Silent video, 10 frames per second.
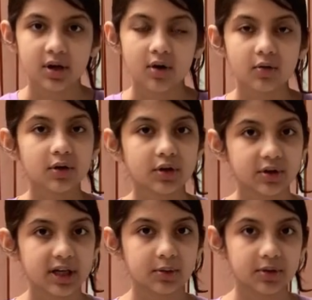or
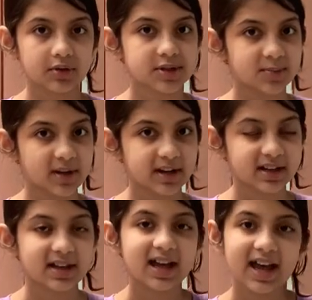cooking oil spray.
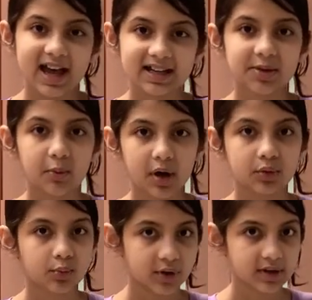Any
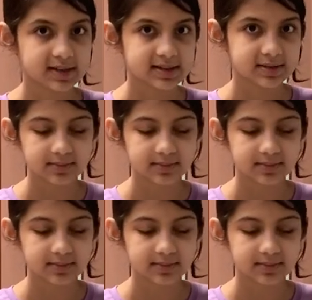one works.